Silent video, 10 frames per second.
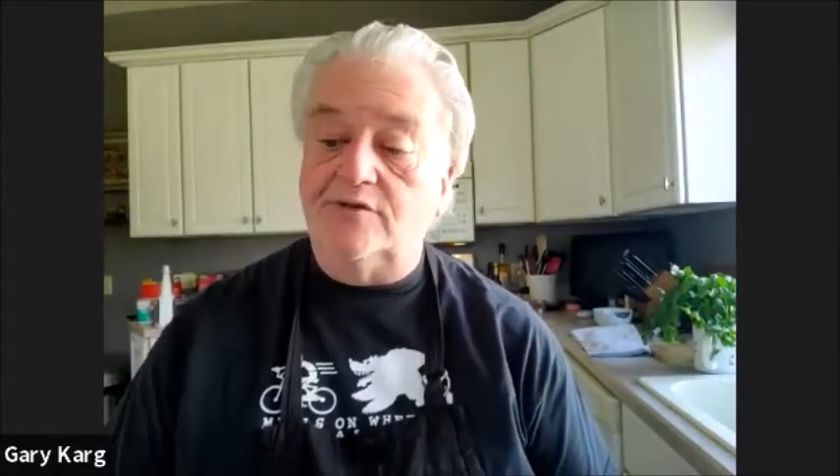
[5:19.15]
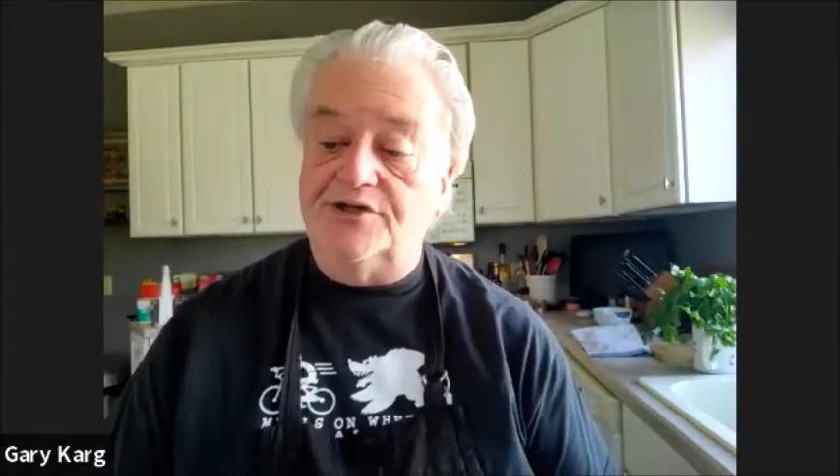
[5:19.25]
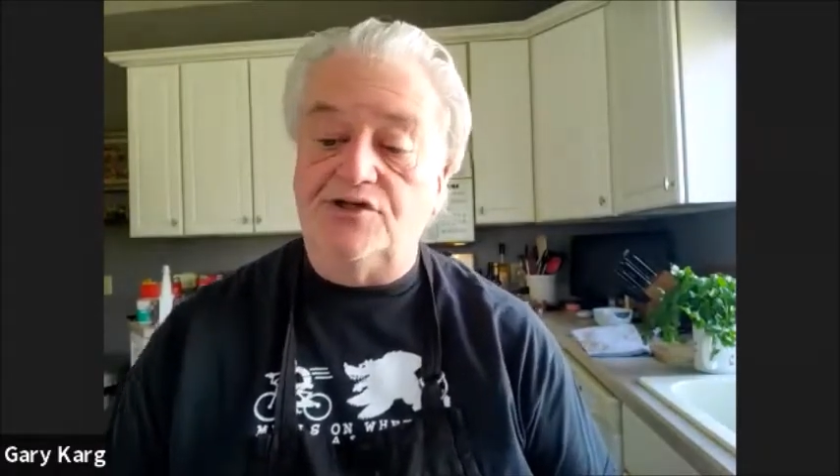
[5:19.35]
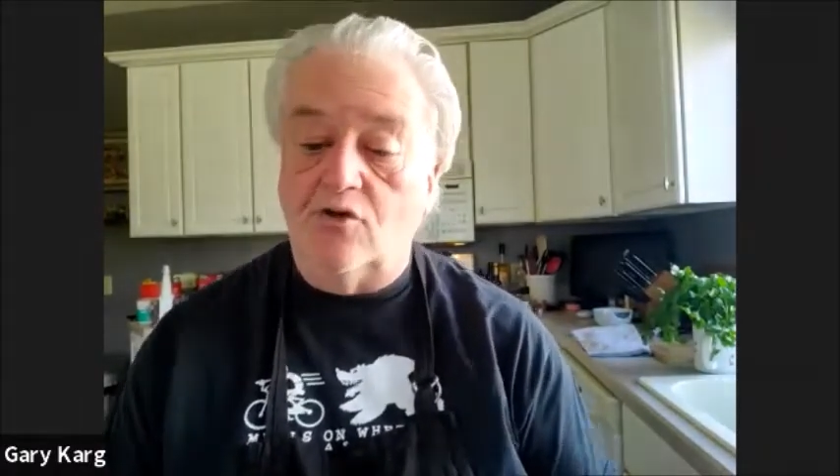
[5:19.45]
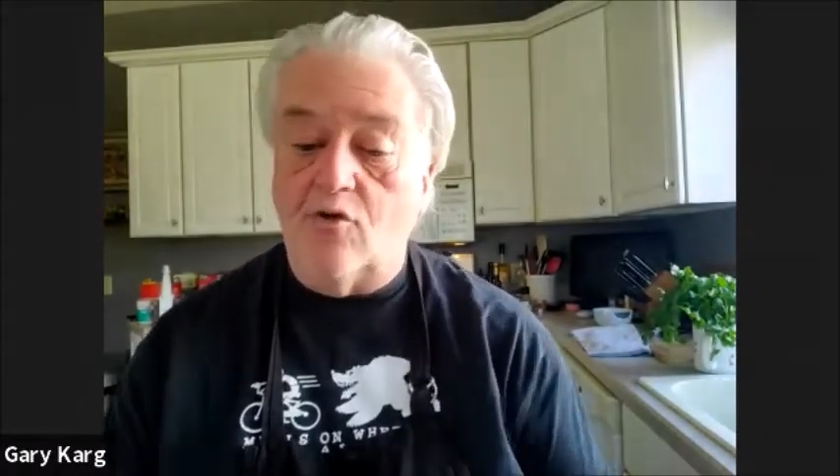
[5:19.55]

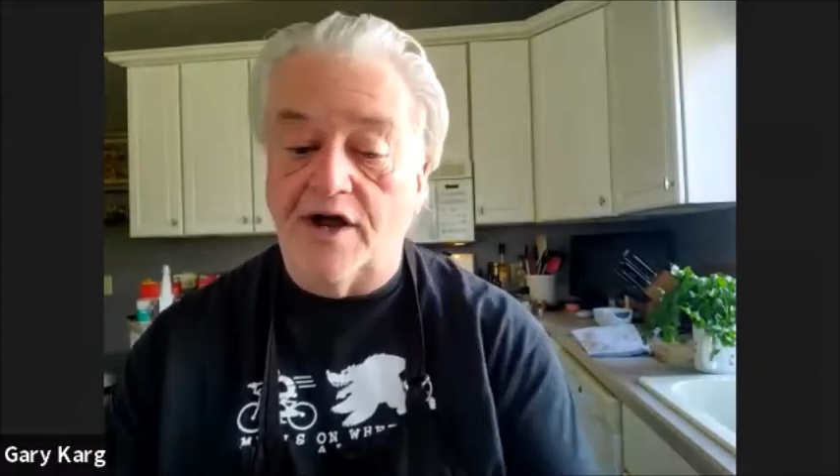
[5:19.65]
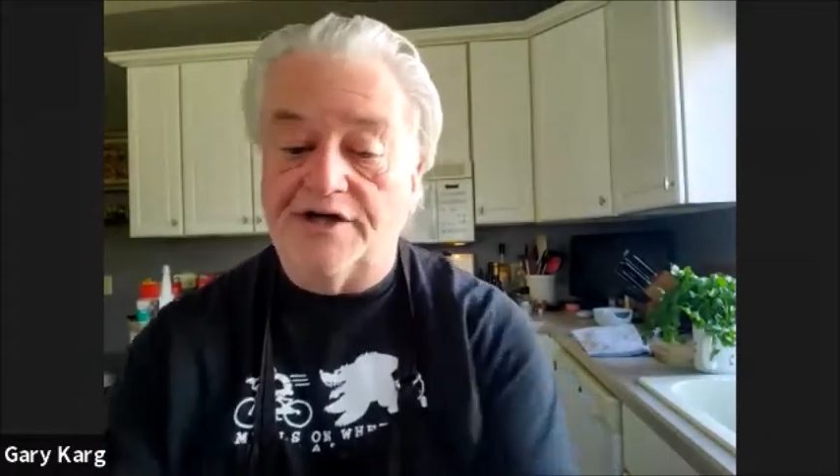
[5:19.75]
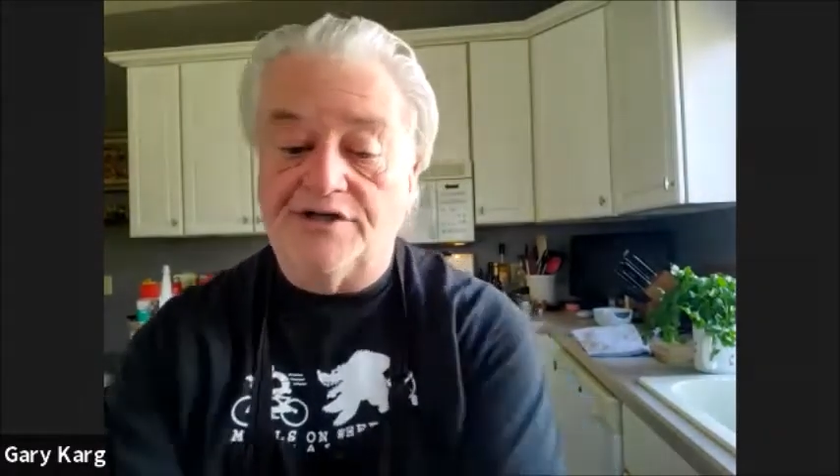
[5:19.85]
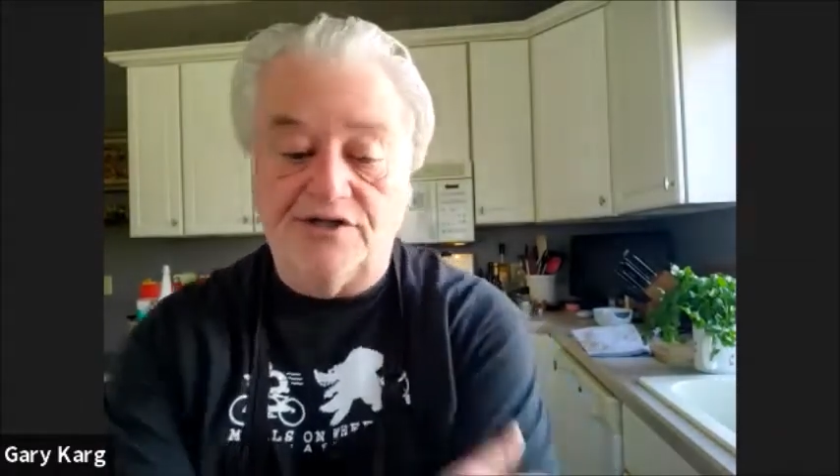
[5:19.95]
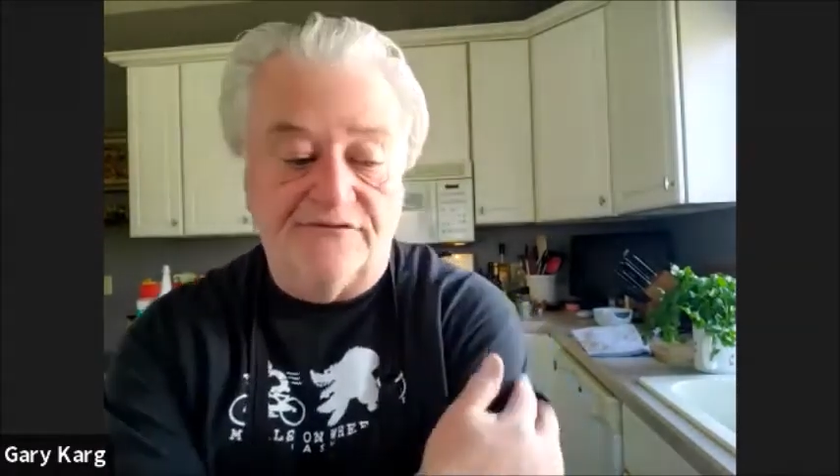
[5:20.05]
which you'll want
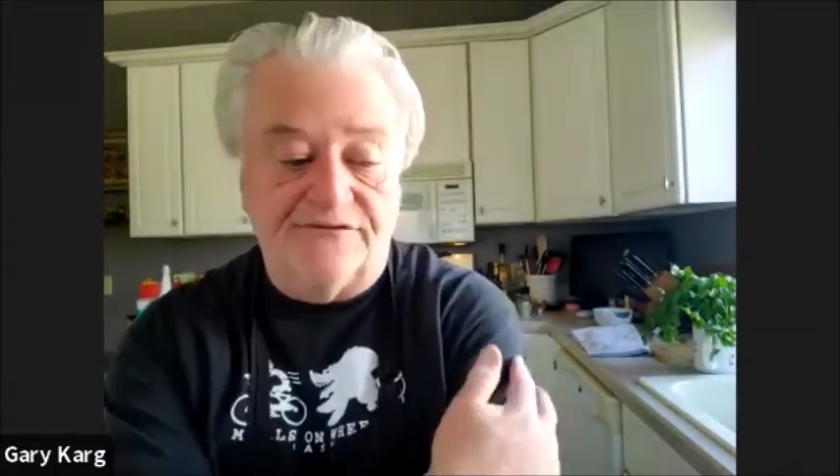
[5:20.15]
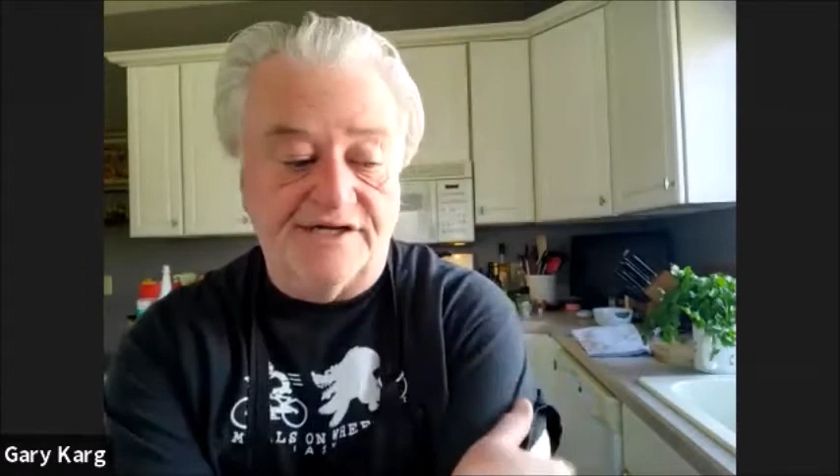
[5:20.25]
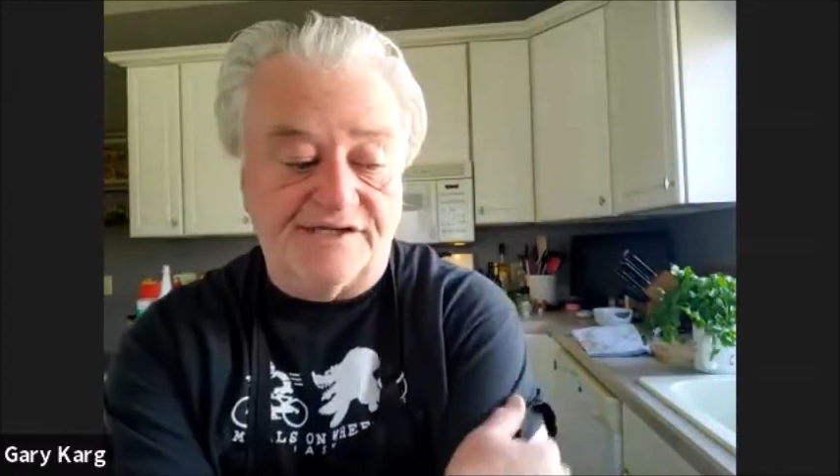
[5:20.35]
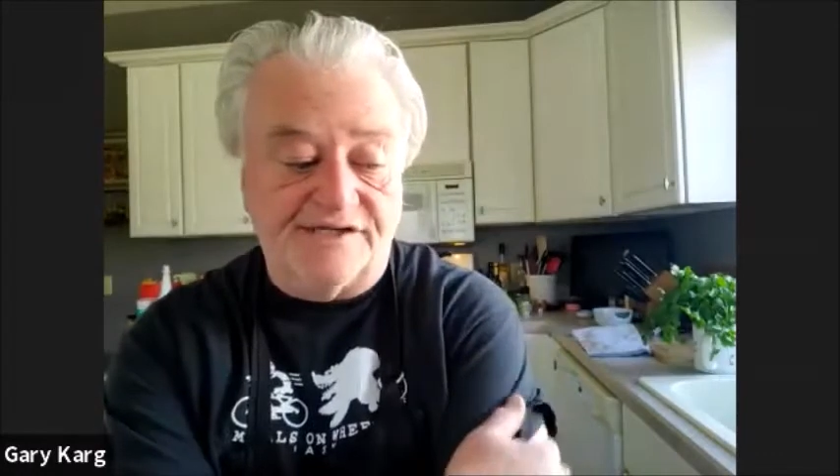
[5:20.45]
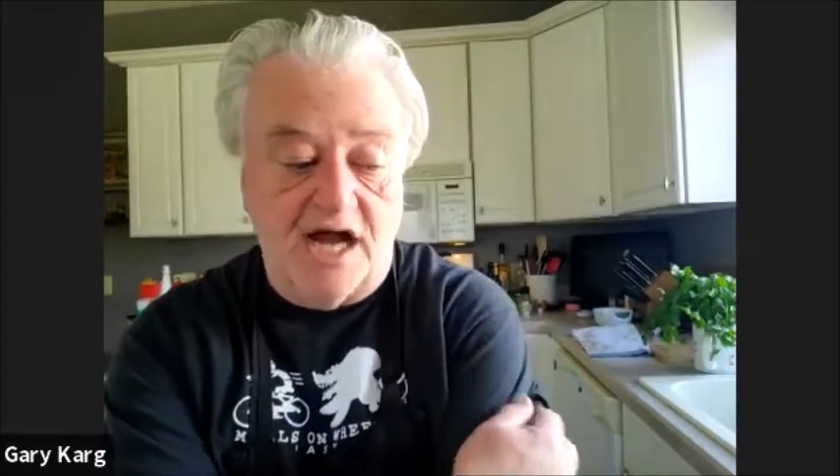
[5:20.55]
to do for
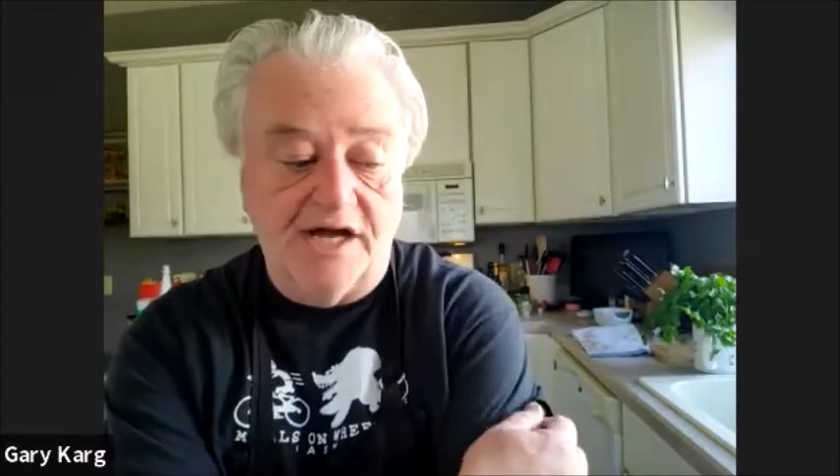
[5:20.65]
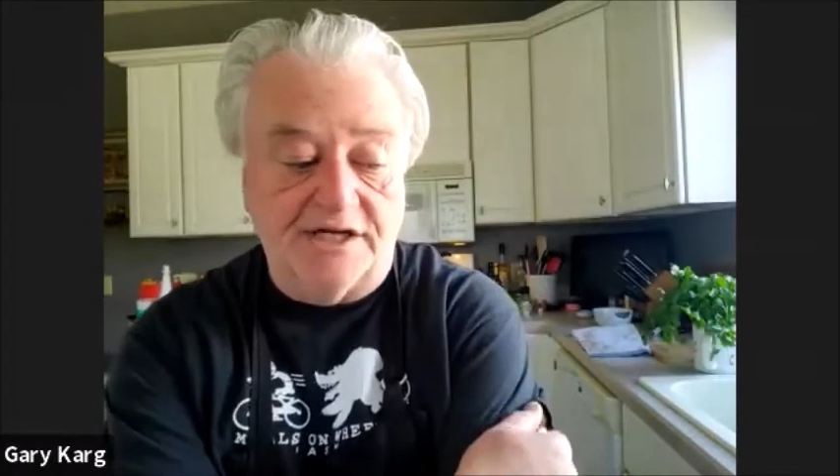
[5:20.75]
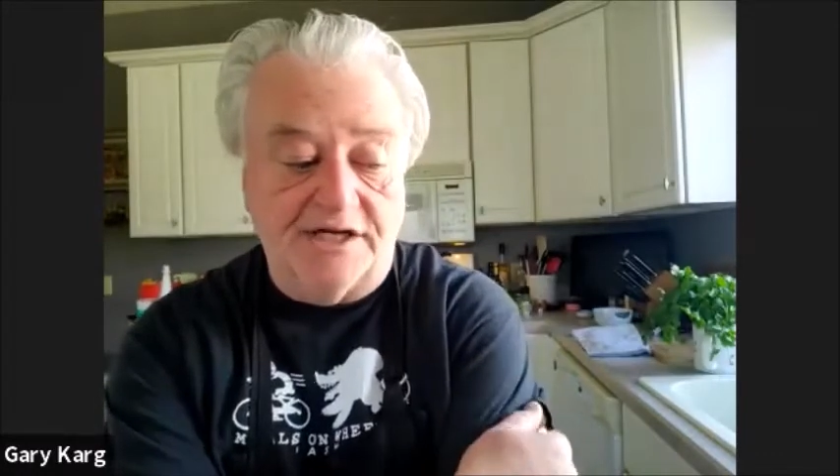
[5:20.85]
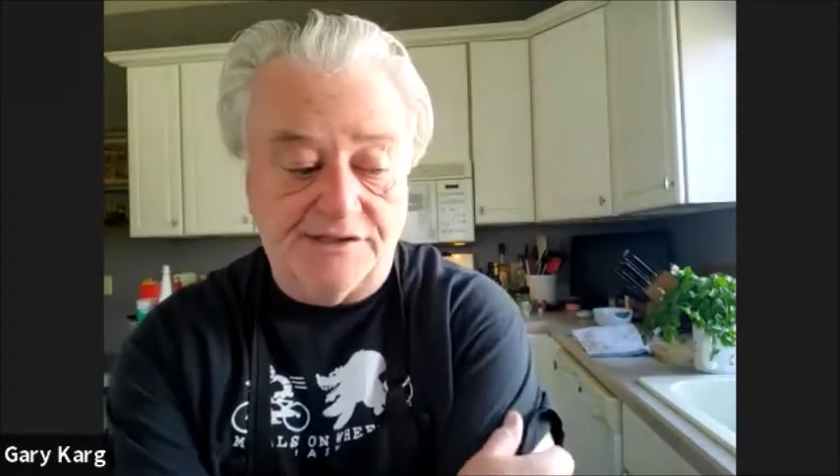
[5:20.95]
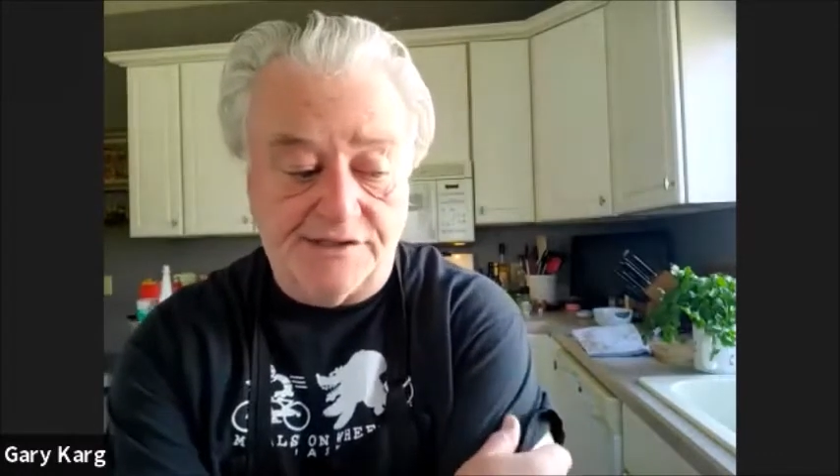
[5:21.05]
this
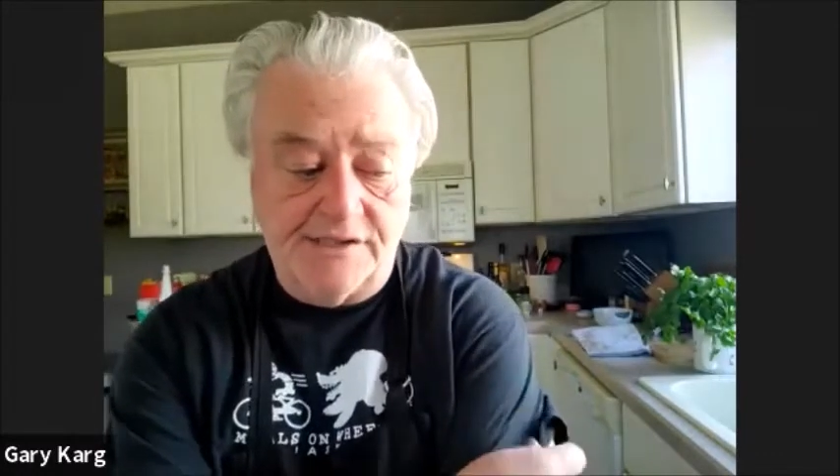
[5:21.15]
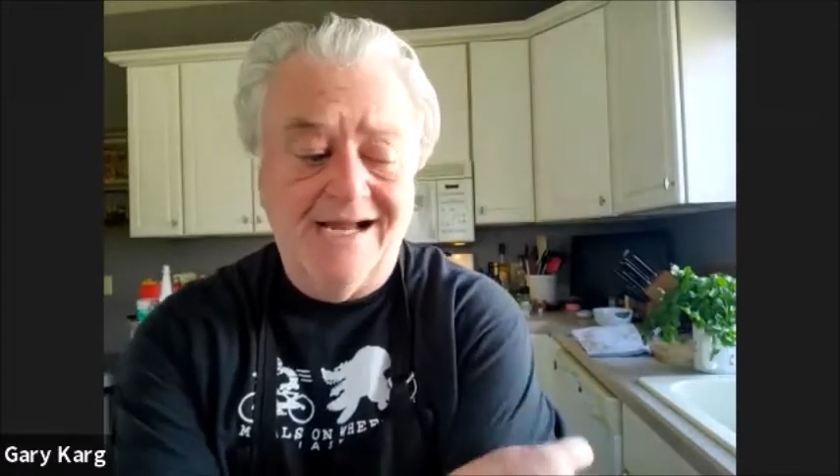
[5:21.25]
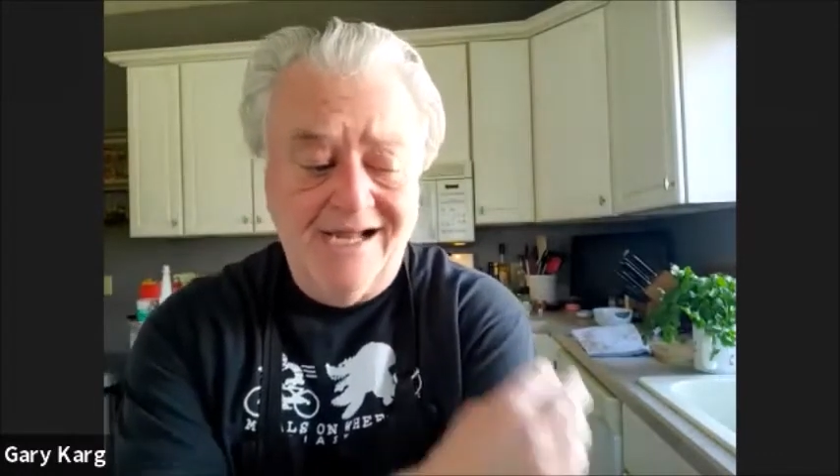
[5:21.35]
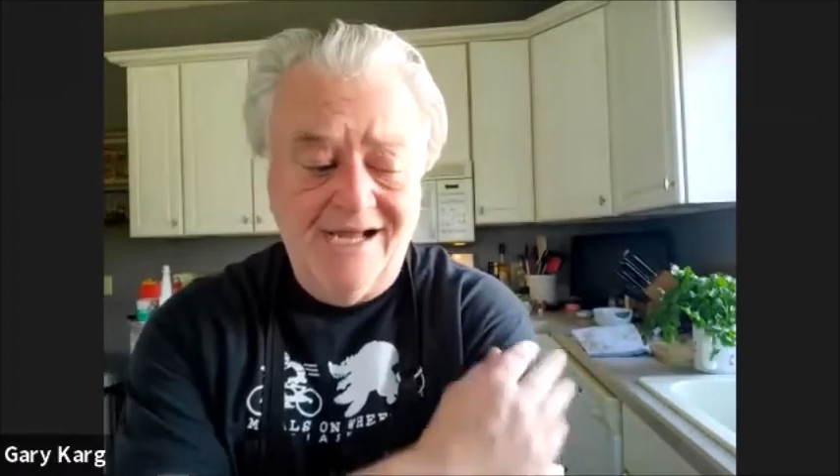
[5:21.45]
onions,